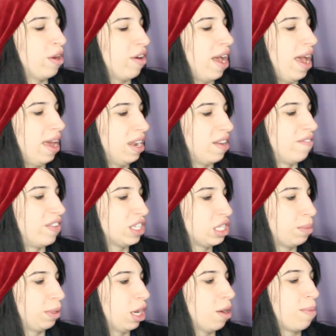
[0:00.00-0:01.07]
Murad
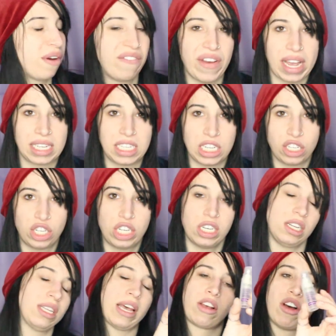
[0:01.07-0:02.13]
Invisibler Perfecting
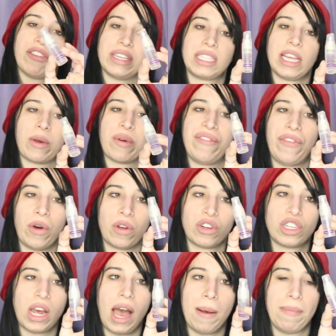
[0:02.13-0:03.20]
Shield. I call this liquid
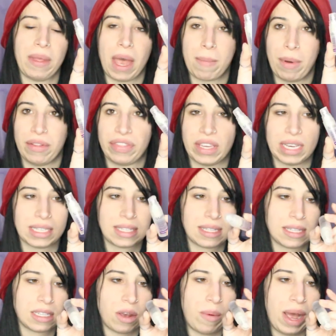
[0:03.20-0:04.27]
Photoshop. I bought
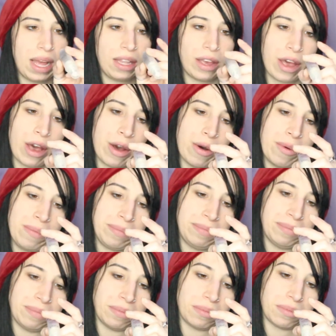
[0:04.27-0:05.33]
this a while ago.
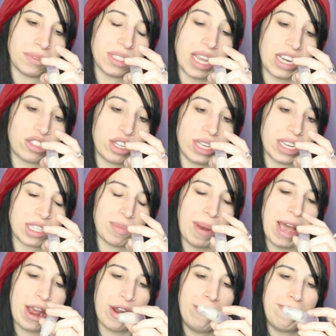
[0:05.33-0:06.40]
It's actually
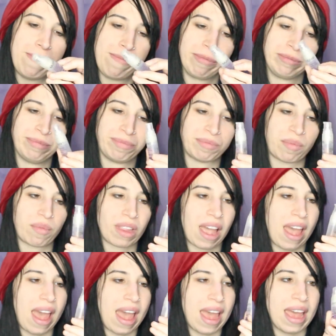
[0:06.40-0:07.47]
expired.
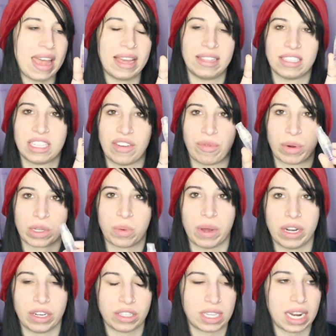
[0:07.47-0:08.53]
And the stuff works
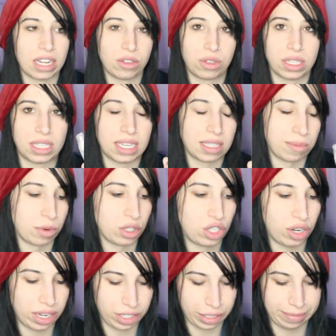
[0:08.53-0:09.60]
wonders. I use this as a
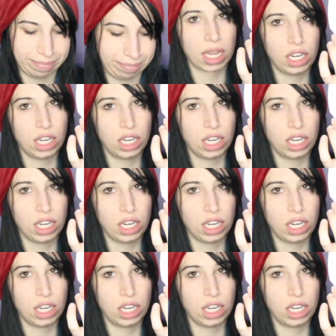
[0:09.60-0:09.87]
moisturizer.